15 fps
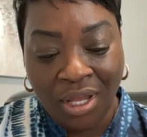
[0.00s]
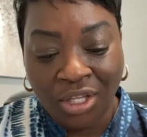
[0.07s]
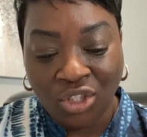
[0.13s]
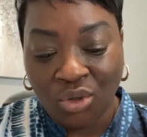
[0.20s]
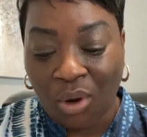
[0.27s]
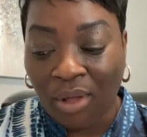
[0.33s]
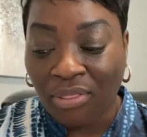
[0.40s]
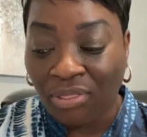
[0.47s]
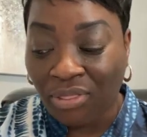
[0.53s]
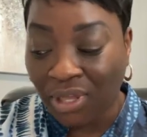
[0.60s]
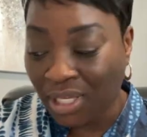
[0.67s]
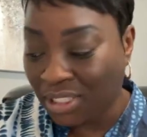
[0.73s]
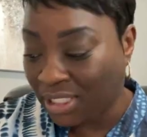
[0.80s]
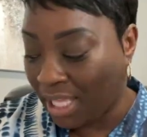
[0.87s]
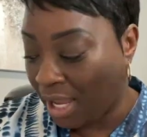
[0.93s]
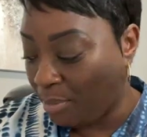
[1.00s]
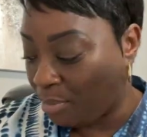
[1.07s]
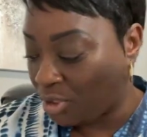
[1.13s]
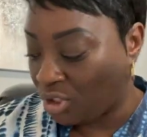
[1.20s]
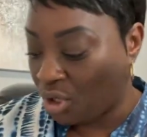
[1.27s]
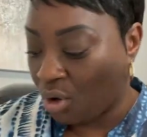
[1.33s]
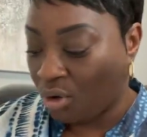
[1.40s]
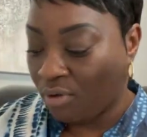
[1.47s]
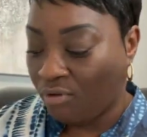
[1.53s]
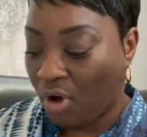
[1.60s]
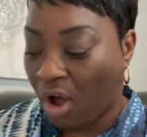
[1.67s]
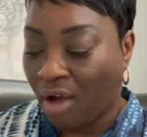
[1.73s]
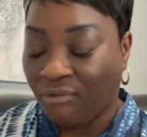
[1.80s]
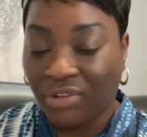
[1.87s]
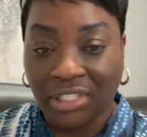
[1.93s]
So on this episode of
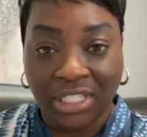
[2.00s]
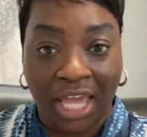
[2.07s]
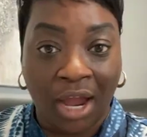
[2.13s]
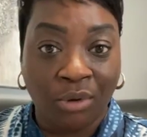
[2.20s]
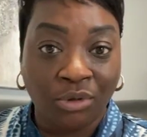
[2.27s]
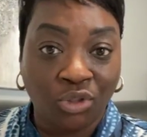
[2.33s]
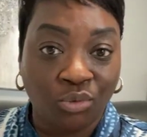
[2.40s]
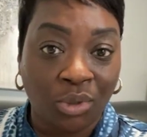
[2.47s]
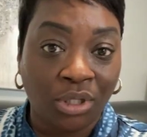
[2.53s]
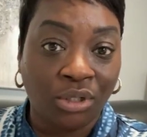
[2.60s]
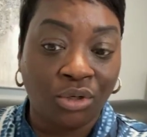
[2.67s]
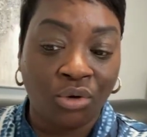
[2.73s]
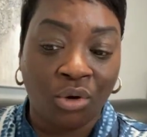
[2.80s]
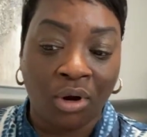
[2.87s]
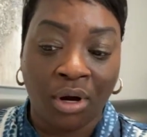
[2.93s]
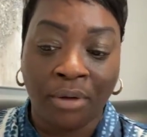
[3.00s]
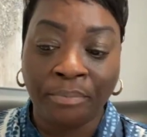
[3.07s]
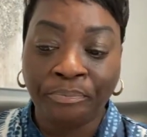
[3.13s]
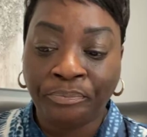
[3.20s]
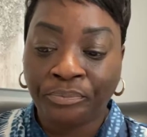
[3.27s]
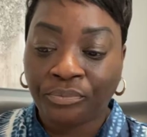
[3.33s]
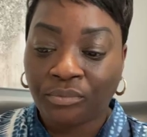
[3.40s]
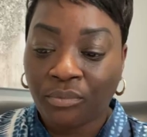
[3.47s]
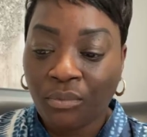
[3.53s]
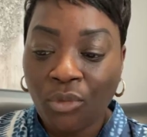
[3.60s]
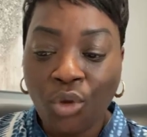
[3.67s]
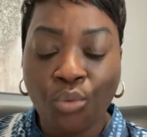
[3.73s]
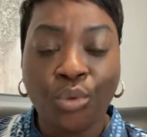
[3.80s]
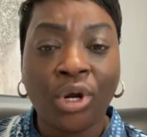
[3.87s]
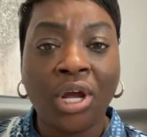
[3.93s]
Office Hours with Lenora,
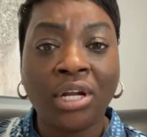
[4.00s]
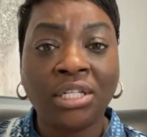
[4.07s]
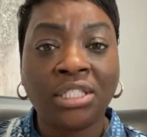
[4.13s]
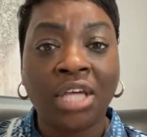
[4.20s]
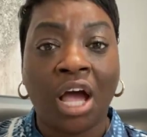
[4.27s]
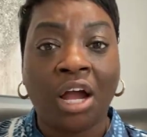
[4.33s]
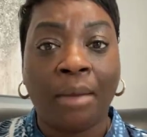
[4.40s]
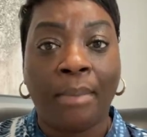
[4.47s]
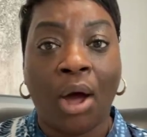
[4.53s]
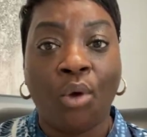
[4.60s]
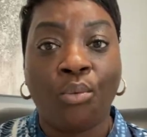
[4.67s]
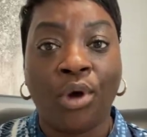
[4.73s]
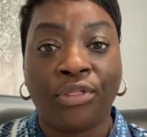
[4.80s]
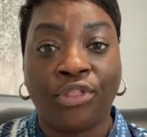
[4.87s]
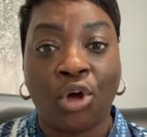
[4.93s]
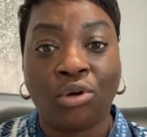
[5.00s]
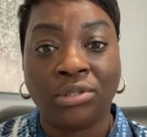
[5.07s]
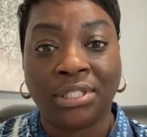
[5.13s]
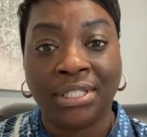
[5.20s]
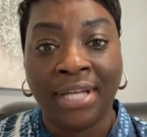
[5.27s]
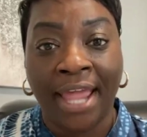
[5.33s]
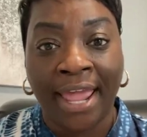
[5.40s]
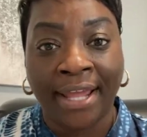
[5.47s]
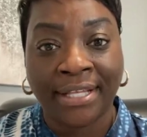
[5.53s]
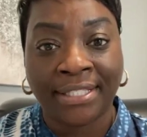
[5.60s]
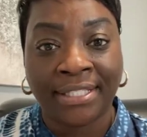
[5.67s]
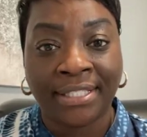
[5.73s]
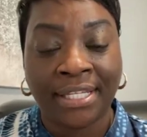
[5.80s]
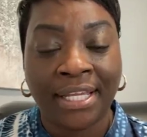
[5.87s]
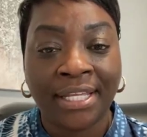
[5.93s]
we're going to talk about what those
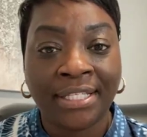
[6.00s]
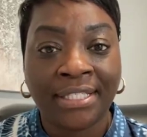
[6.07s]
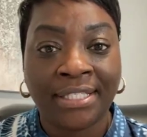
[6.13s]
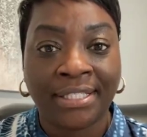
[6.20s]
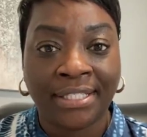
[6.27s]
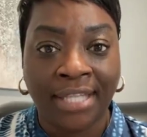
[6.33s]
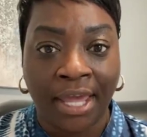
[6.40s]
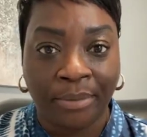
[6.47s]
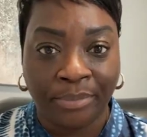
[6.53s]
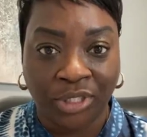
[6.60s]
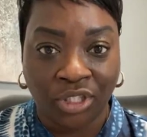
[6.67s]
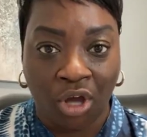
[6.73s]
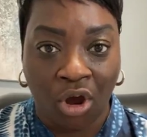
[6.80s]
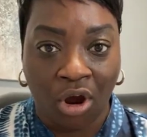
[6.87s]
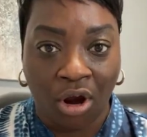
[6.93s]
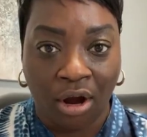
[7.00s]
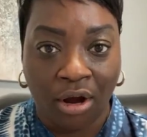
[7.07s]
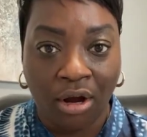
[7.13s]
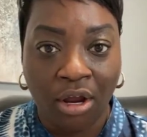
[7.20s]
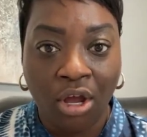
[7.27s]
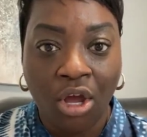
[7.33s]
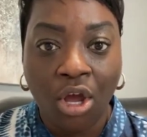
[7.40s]
next steps are.